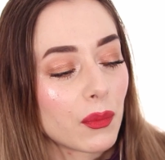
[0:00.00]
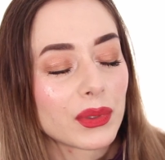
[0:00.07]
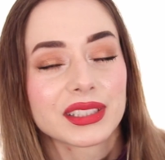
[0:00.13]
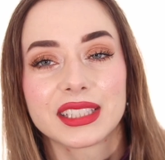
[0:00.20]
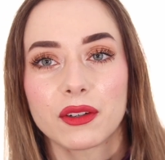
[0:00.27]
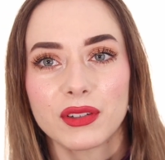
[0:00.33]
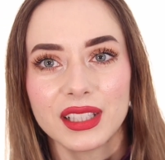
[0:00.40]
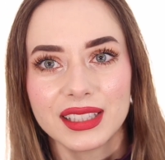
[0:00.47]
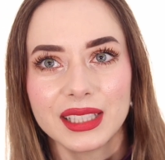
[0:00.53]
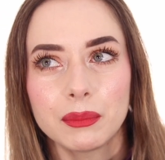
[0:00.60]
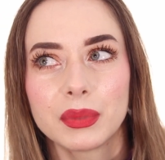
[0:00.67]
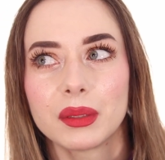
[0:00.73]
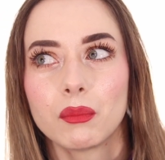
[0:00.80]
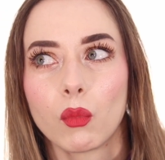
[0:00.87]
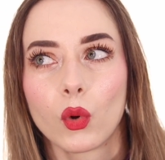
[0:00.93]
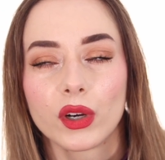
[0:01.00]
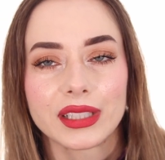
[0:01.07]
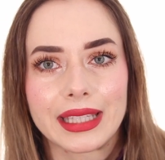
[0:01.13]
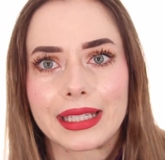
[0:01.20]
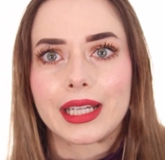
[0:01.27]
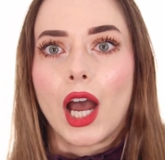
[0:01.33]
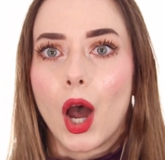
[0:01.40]
I will definitely be more
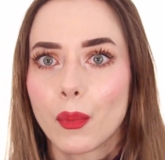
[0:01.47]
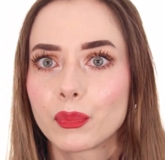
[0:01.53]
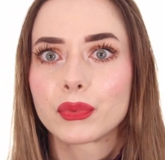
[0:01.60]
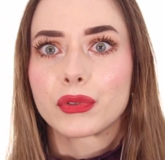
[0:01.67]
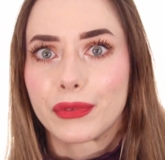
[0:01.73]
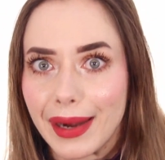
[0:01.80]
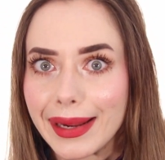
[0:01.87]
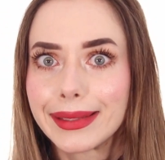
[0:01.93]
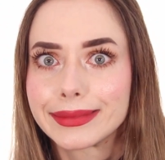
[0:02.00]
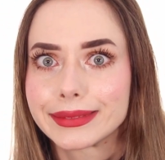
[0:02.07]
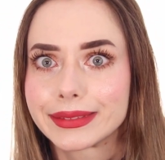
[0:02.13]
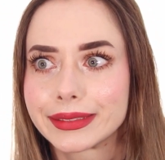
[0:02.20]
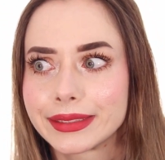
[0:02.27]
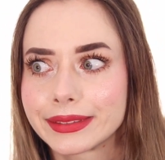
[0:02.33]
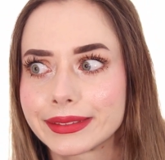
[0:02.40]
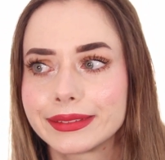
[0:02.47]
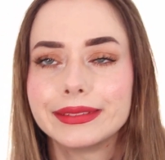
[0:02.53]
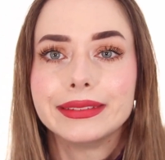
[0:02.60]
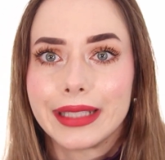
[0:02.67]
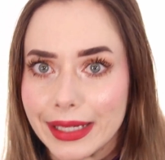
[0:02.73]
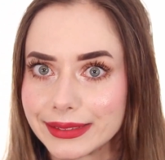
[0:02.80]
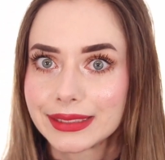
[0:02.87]
like upright
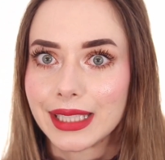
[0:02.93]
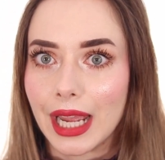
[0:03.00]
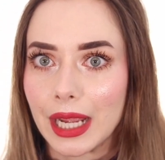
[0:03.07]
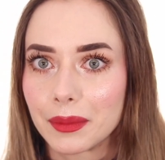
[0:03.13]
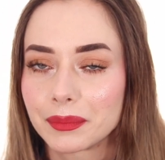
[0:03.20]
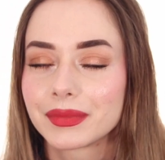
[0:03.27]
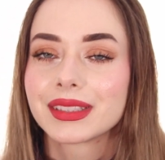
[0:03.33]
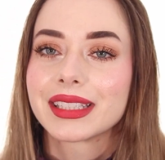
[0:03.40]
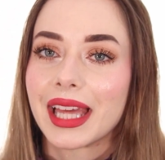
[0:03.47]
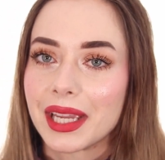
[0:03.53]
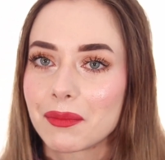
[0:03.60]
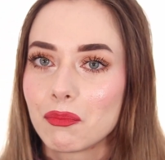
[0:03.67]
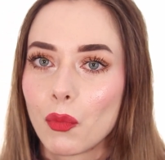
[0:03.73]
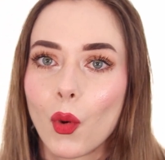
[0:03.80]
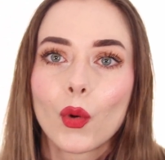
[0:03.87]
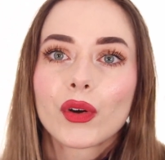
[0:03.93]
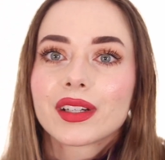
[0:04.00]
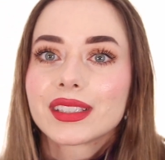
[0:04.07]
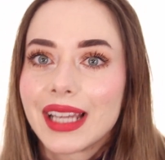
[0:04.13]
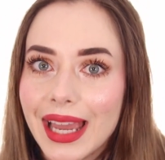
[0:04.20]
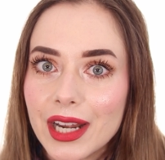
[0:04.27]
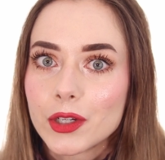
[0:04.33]
next time, like
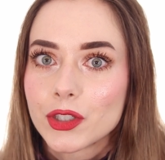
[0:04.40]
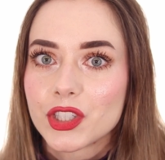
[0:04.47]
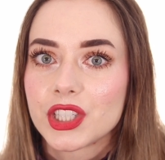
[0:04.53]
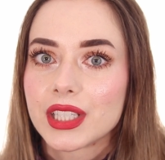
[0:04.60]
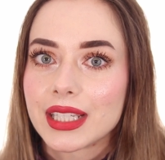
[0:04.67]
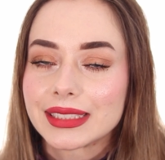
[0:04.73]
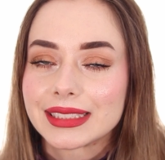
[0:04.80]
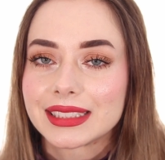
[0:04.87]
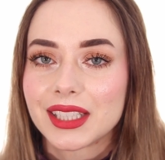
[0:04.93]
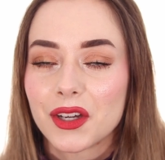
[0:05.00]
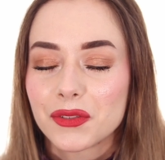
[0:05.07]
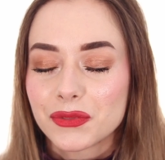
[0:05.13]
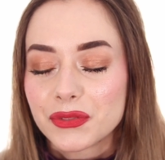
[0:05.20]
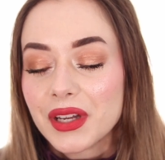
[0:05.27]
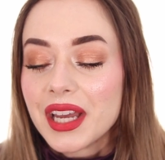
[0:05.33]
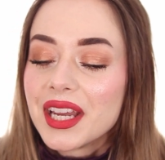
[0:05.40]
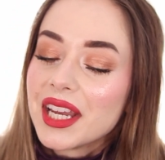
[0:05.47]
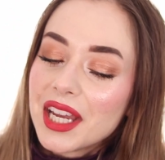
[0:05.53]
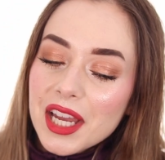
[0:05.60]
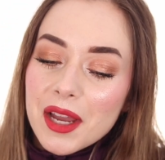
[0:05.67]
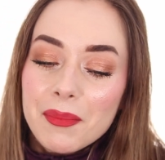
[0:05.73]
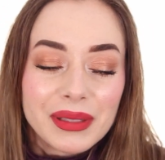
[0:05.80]
more energy and stuff,
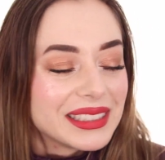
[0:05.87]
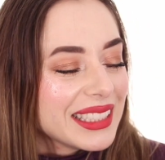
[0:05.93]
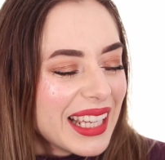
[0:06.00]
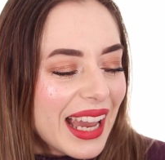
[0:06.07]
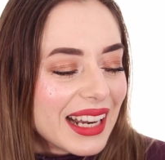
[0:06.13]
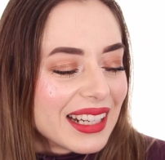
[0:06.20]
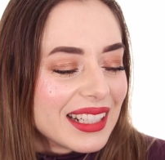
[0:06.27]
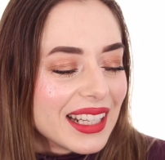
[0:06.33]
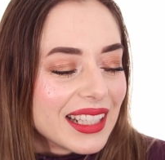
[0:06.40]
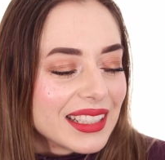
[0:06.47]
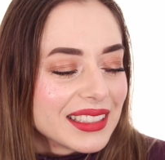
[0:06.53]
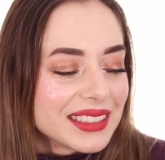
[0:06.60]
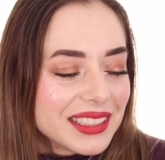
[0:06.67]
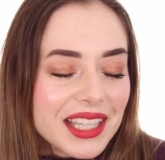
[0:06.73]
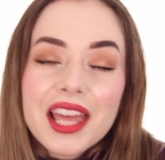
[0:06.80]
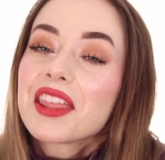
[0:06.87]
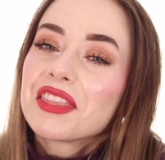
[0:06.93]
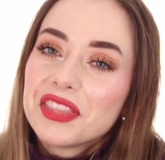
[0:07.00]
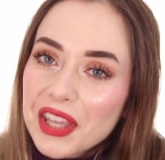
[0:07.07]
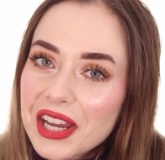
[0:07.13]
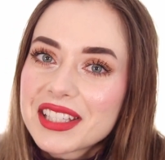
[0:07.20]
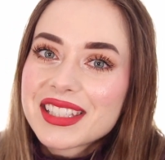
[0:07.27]
but the editing
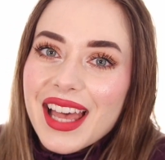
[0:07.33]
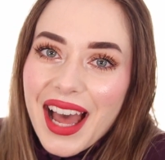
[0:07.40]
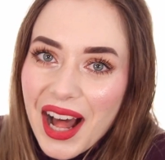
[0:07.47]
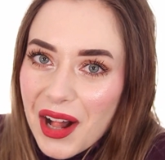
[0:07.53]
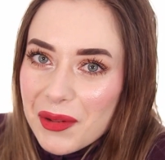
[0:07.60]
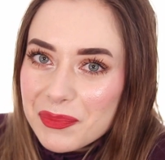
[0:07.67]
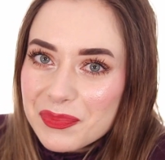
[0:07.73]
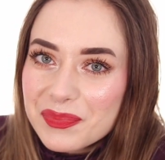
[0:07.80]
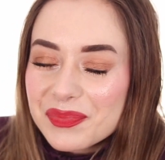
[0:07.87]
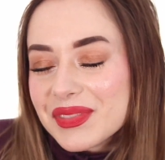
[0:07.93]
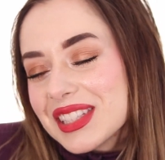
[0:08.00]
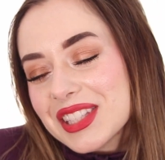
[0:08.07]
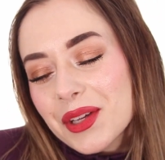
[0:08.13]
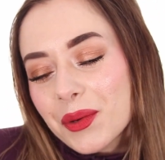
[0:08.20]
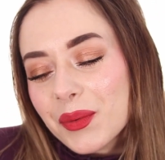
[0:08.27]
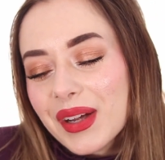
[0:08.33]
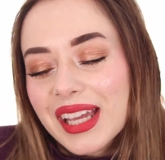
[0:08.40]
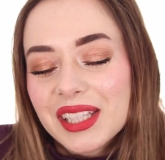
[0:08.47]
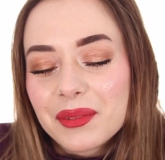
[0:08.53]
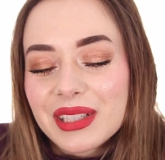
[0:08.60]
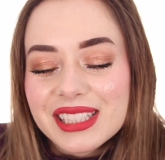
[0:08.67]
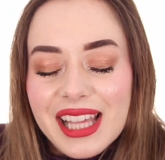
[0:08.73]
does help. So
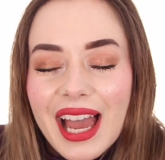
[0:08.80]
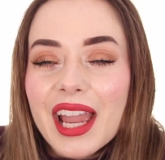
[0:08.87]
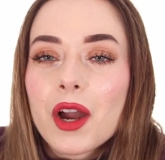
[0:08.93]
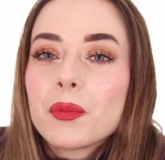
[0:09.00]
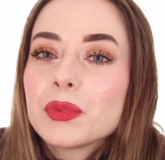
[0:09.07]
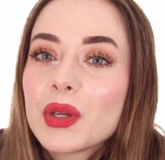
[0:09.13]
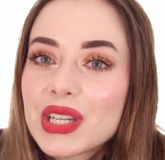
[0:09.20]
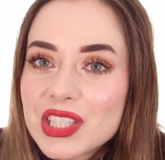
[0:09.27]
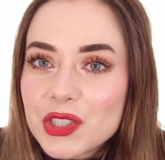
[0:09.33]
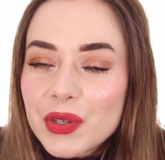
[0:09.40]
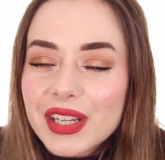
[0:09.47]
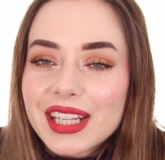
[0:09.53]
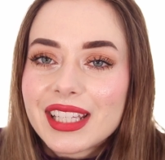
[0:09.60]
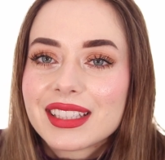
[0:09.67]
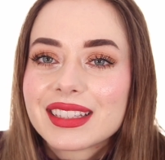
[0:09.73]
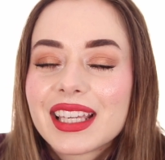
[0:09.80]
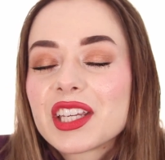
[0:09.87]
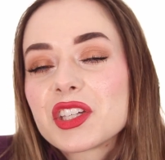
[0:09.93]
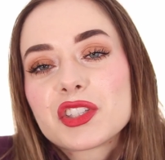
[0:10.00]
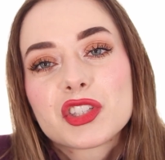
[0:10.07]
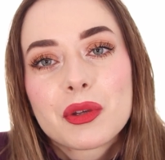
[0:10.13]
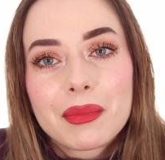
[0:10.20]
anyways, I hope you enjoyed it.
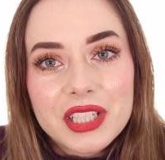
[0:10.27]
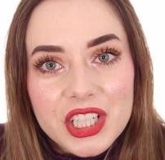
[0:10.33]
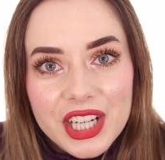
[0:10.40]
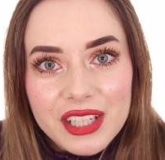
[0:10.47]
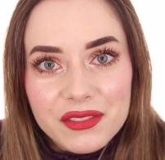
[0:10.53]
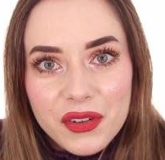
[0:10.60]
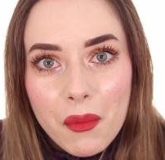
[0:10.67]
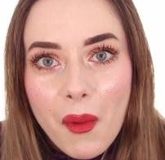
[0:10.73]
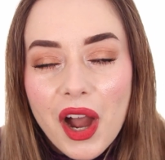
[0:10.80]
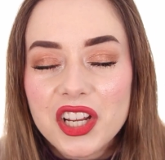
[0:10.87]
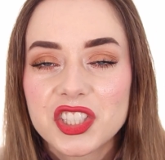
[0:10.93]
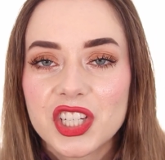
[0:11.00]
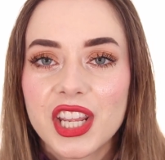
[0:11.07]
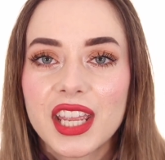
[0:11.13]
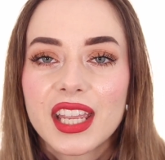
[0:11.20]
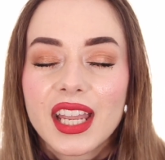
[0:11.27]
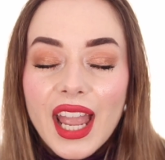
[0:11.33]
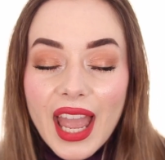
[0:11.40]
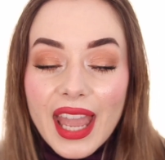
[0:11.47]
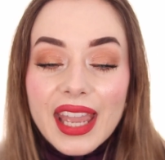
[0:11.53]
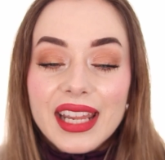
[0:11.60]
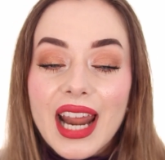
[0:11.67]
Thank you so much again for
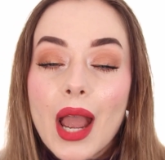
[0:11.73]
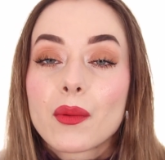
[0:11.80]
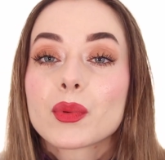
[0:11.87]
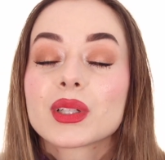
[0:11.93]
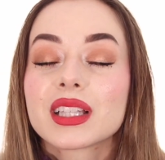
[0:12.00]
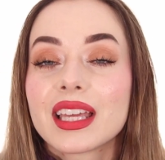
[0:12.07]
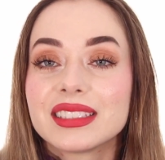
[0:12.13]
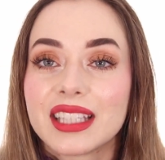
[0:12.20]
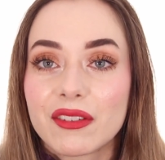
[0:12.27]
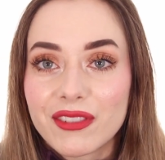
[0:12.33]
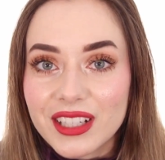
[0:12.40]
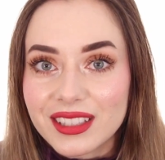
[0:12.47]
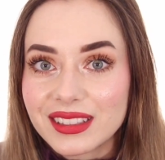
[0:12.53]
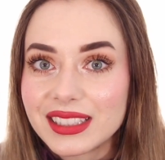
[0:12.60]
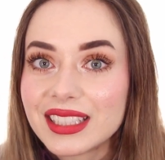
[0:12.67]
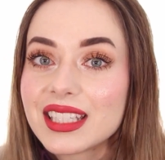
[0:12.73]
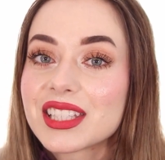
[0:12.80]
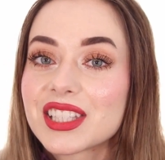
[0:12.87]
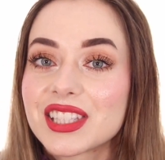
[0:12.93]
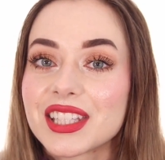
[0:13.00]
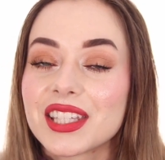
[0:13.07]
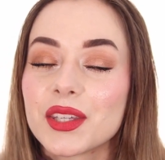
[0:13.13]
watching, and I will definitely
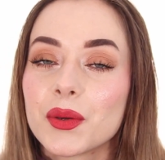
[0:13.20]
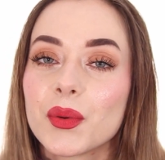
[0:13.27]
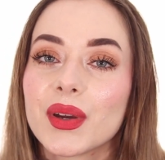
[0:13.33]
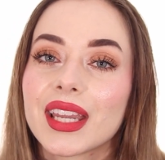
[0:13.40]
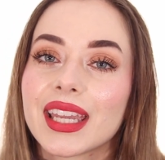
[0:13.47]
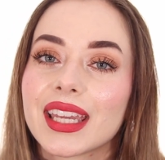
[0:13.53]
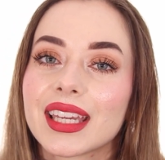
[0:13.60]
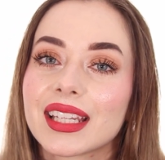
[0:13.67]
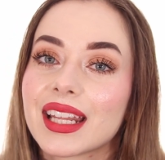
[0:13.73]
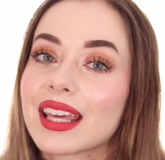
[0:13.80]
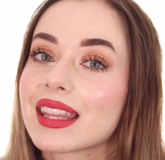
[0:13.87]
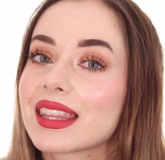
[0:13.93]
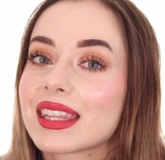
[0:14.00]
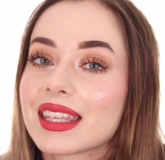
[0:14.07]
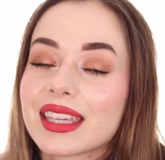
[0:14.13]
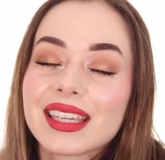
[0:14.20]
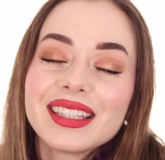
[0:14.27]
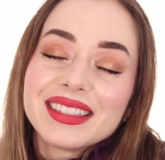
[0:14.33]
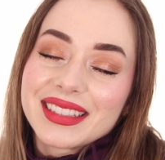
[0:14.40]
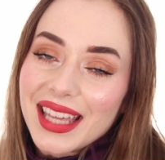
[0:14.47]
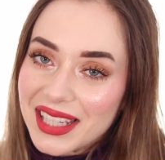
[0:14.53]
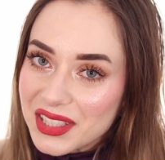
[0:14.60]
see you in the
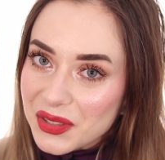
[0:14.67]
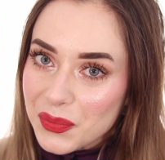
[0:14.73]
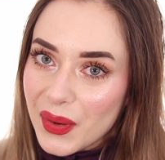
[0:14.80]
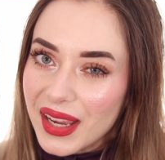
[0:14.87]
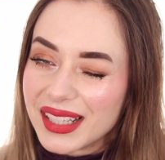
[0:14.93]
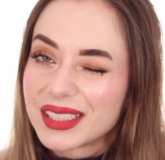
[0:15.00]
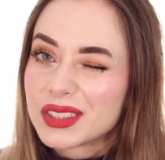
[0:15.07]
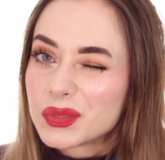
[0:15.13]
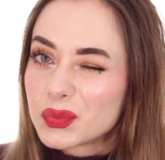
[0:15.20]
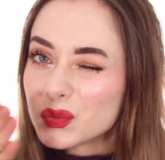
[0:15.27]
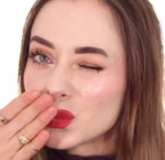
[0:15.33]
next one.